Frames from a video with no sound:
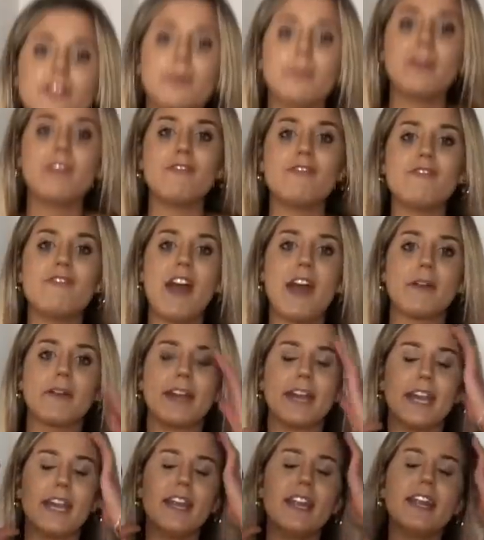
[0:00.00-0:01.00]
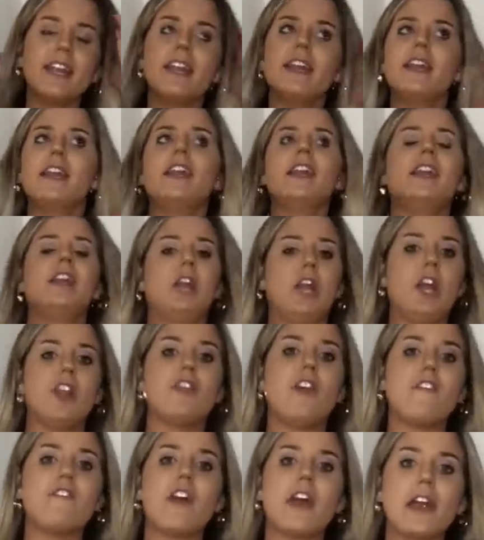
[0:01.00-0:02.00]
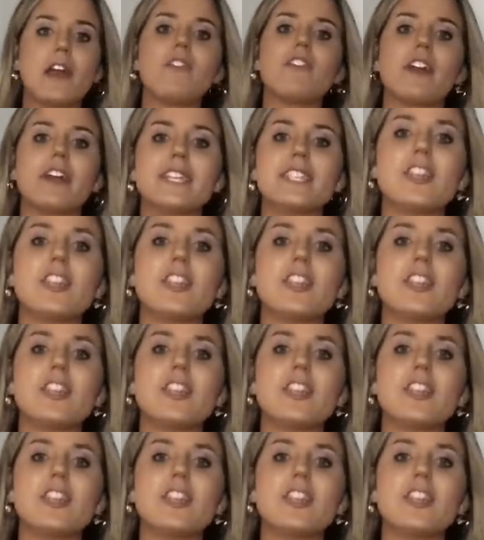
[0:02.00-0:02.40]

them. They're very they're very, very